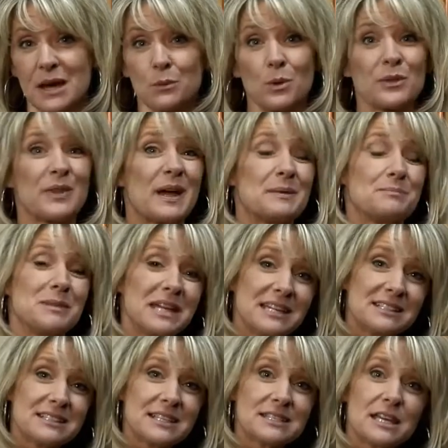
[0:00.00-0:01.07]
What that
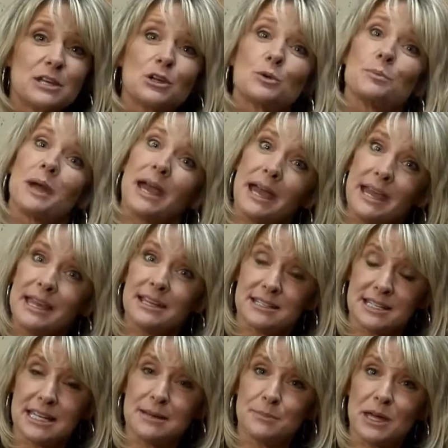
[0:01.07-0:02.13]
means is that you're paying
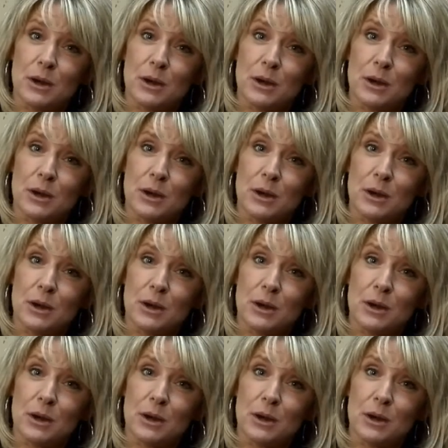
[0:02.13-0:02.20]
to keep